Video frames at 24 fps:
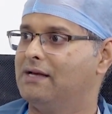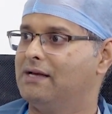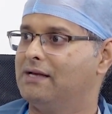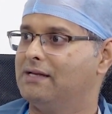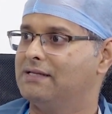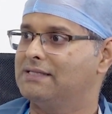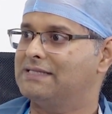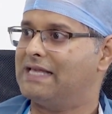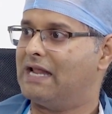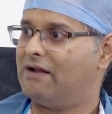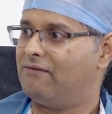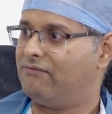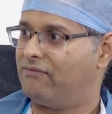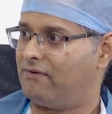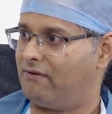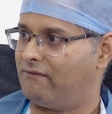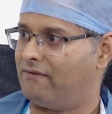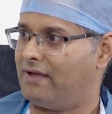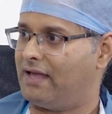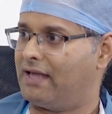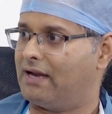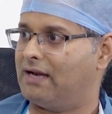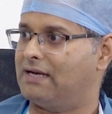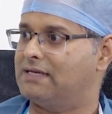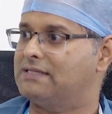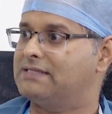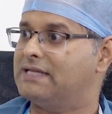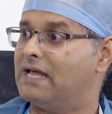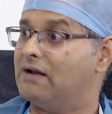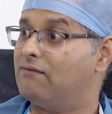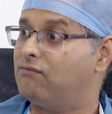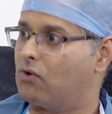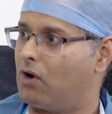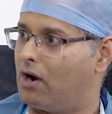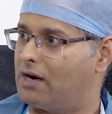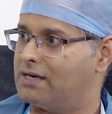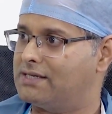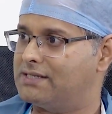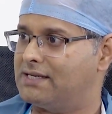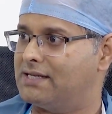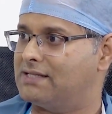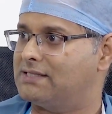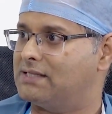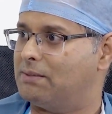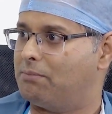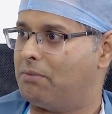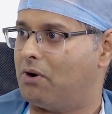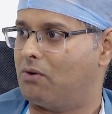self-aware and self-conscious
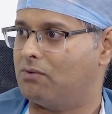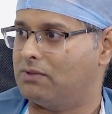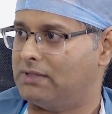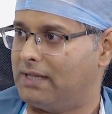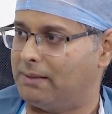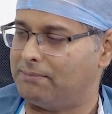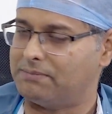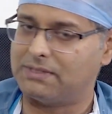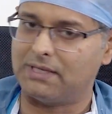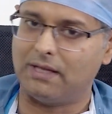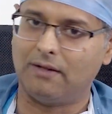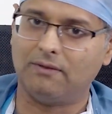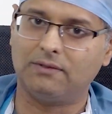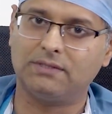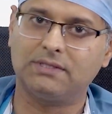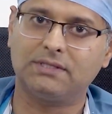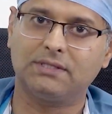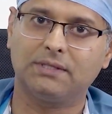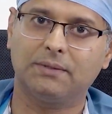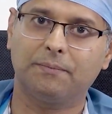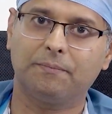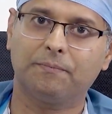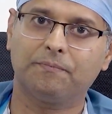about themselves.